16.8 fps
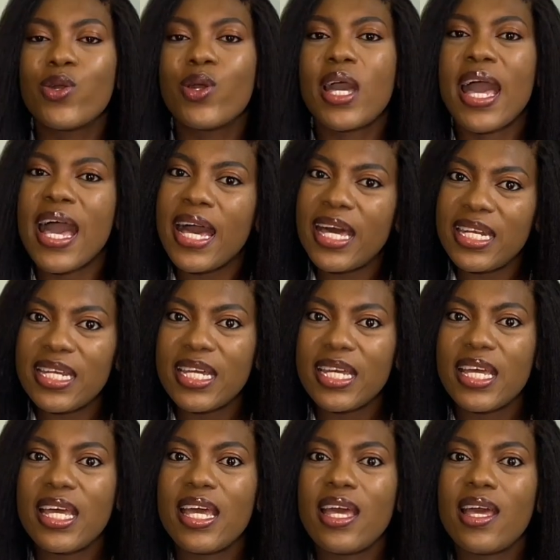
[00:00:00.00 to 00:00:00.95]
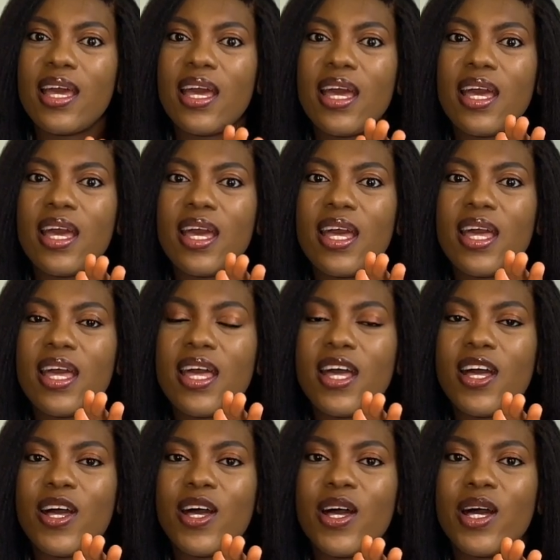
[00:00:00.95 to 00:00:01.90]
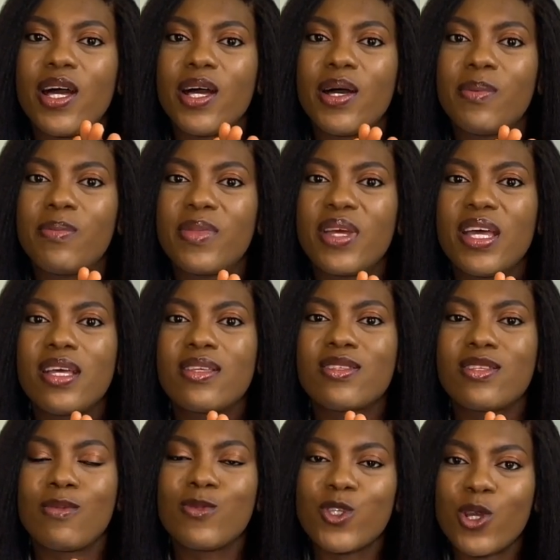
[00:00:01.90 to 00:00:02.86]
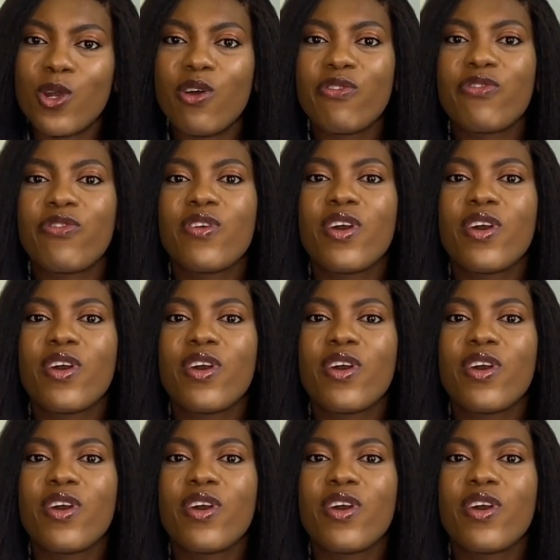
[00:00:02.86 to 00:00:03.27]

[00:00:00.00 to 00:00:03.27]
had some sort of